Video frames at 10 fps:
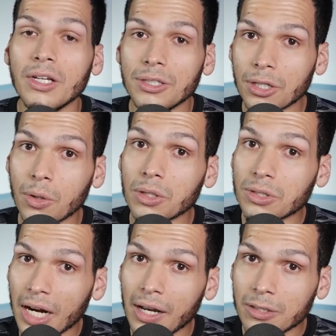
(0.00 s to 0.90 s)
You go to a
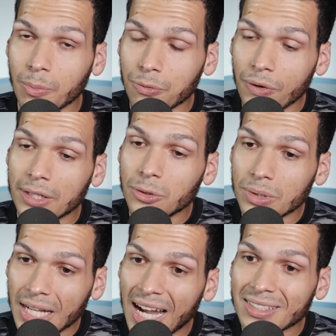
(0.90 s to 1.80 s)
Chinese buffet. Do
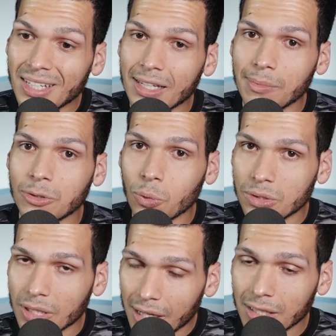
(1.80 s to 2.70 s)
not take me to a
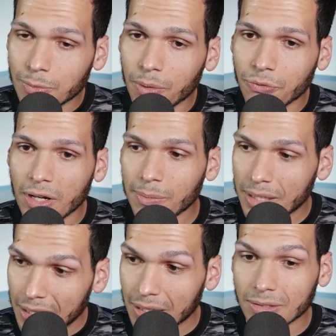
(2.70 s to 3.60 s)
Chinese buffet,
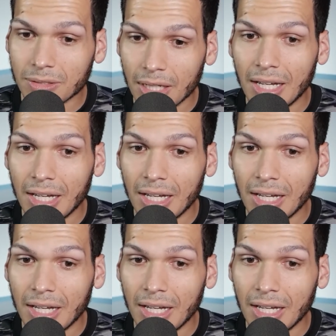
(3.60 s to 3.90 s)
because